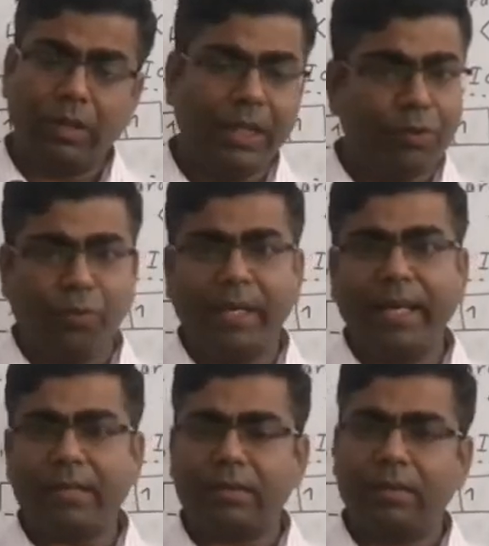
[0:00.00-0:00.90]
In
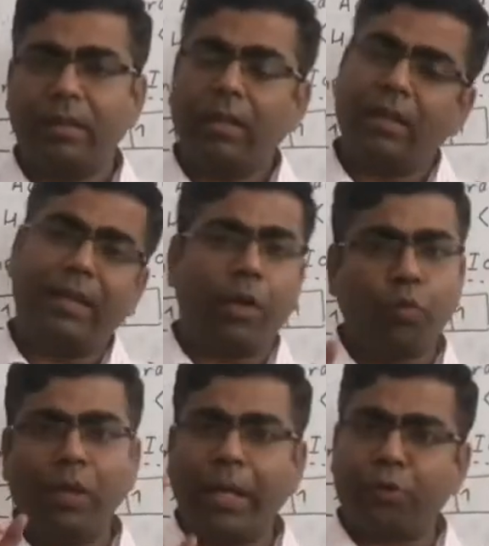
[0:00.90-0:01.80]
3s, there
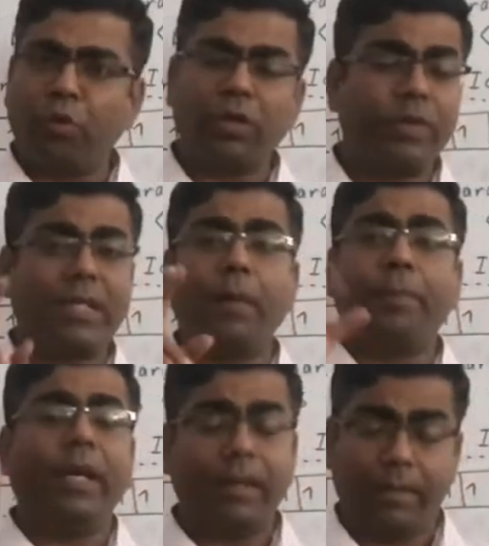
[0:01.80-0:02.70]
are 2 electrons which
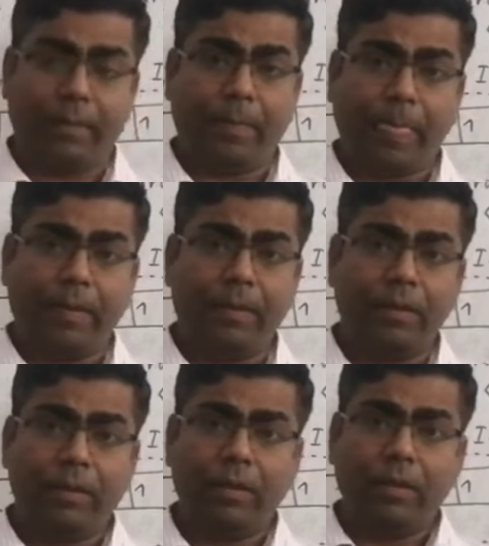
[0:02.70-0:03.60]
are paired.
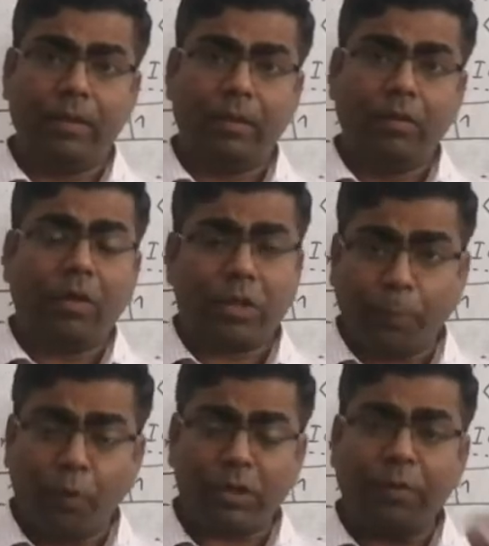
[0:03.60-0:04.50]
Now
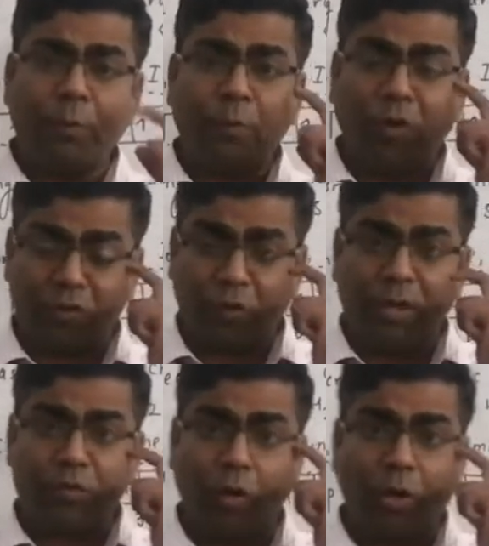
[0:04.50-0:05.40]
suppose if
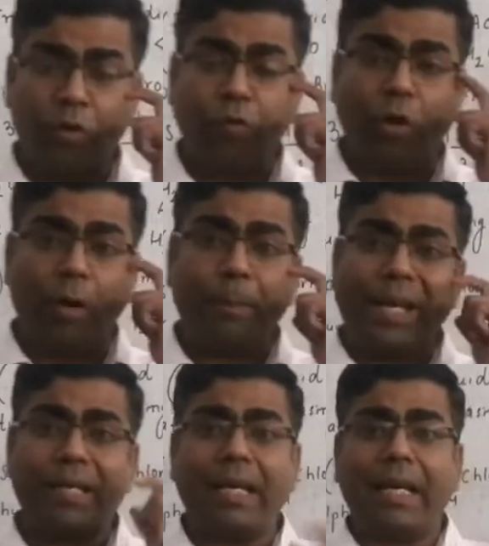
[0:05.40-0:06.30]
phosphorus want to form
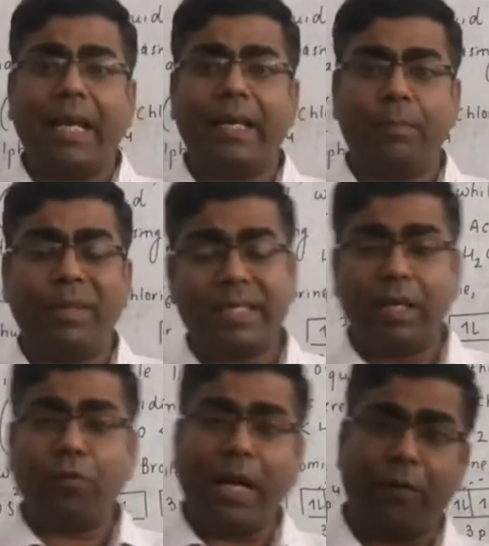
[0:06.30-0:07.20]
pentahalide
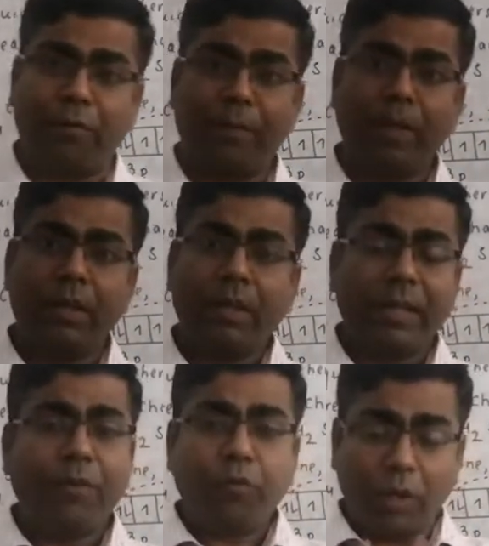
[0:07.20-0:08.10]

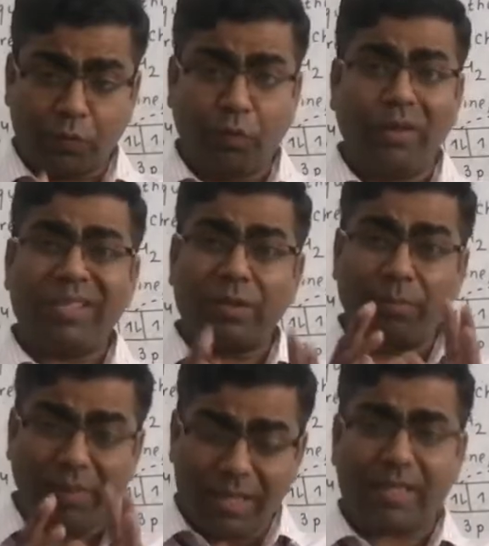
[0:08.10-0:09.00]
PCl5, then
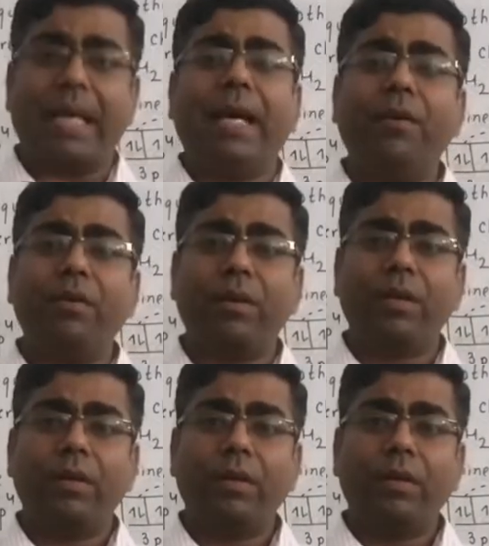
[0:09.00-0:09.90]
phosphorus must
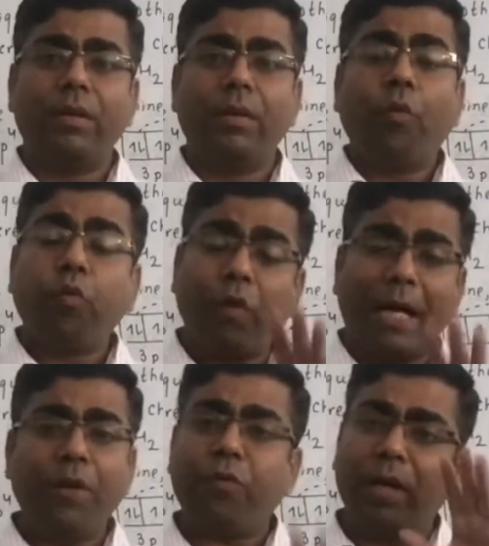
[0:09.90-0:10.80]
have
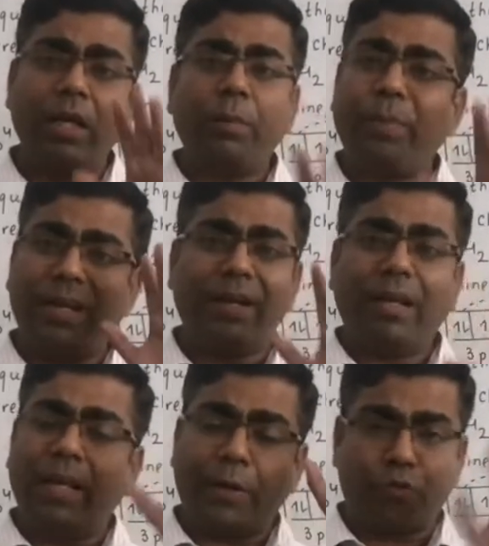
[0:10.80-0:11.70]
5
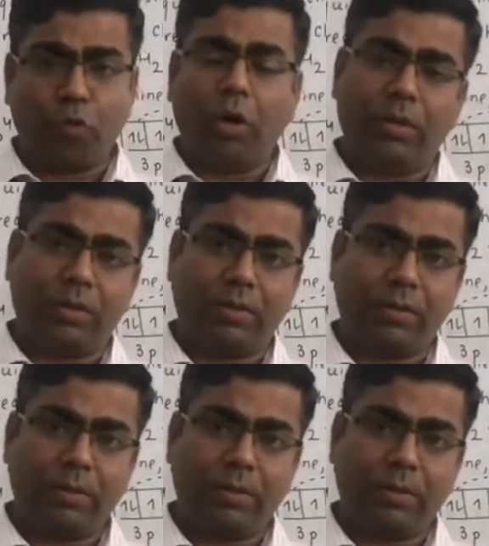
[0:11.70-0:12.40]
unpaired electrons.